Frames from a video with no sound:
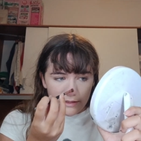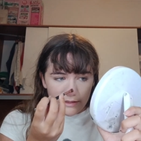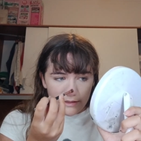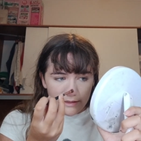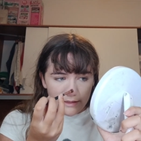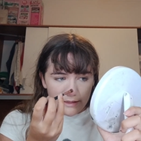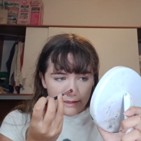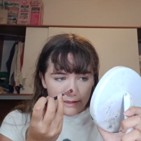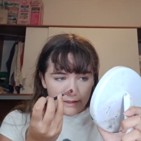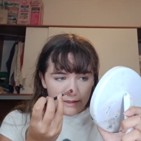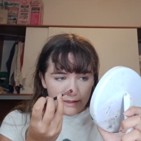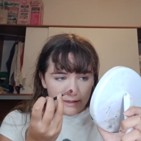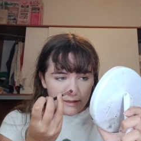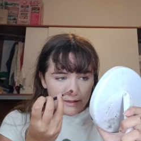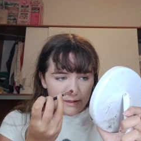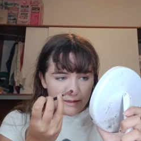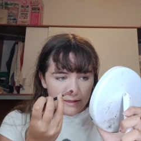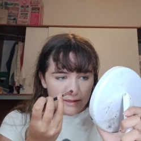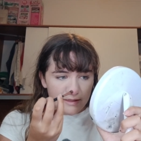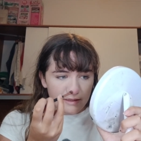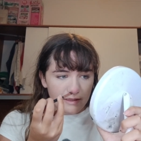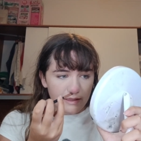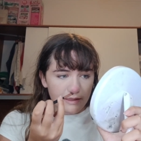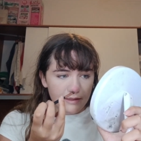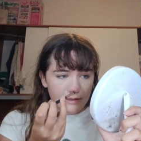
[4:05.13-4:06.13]

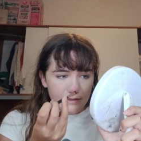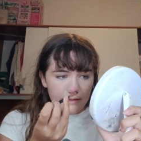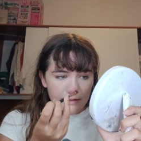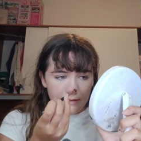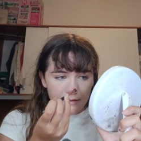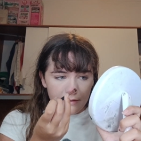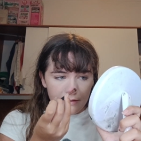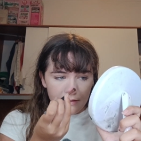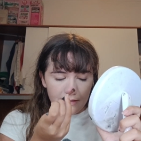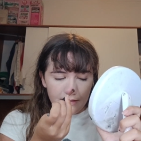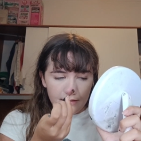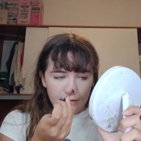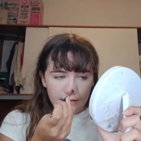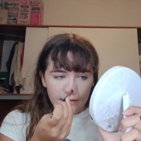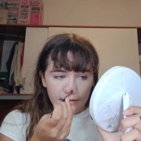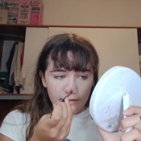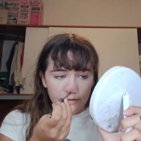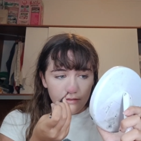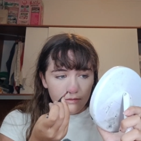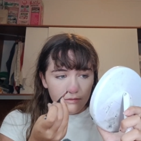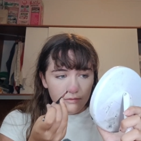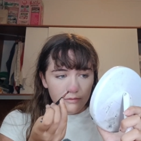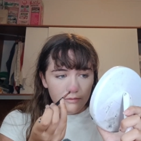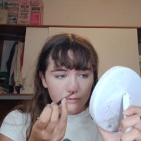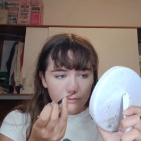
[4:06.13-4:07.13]
lines like they did
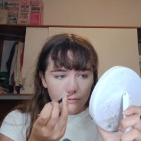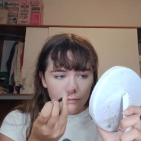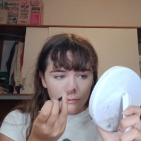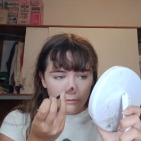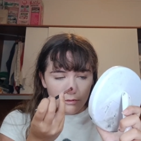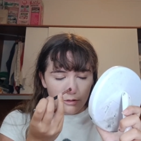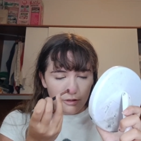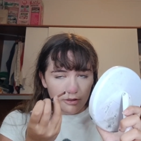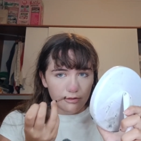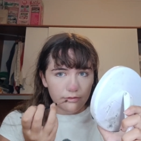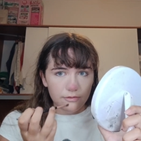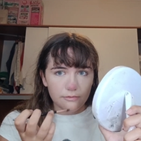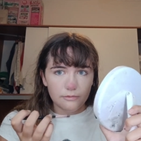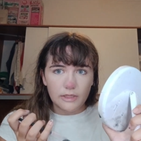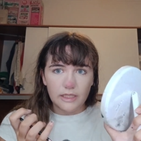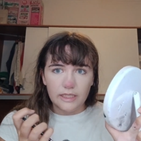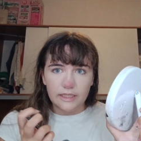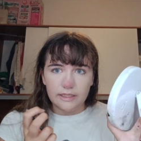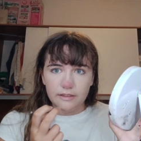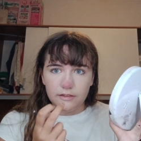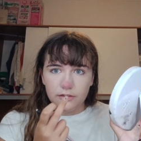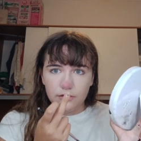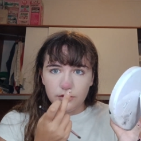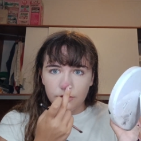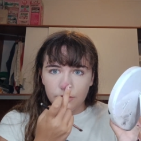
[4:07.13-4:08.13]
in
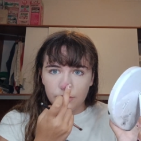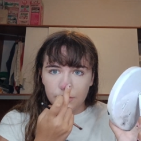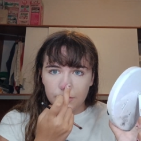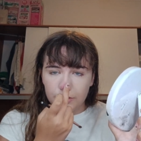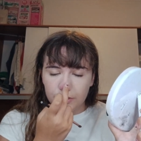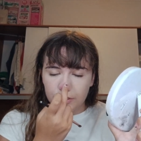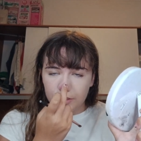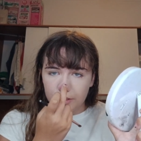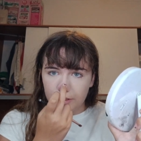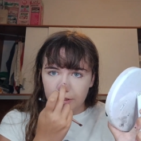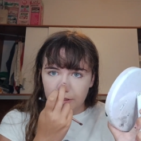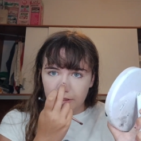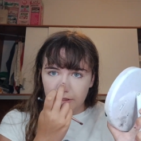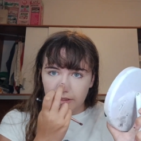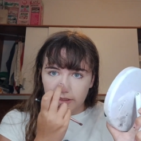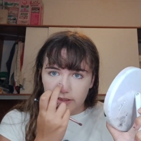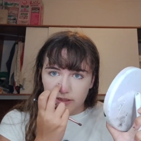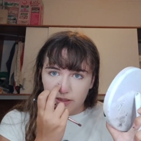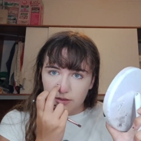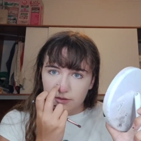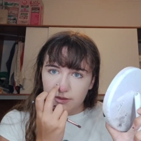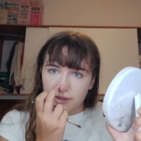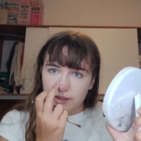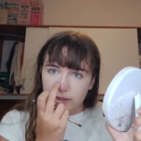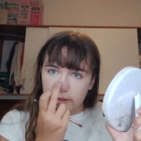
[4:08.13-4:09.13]
Worldwide Torture
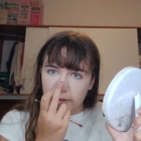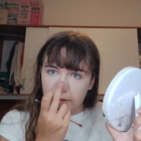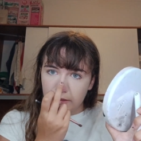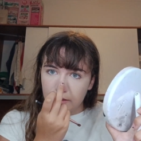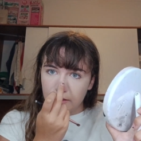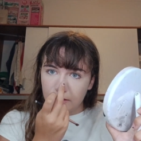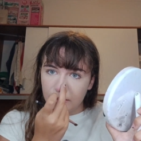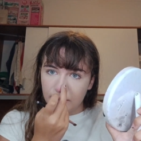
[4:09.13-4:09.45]
era.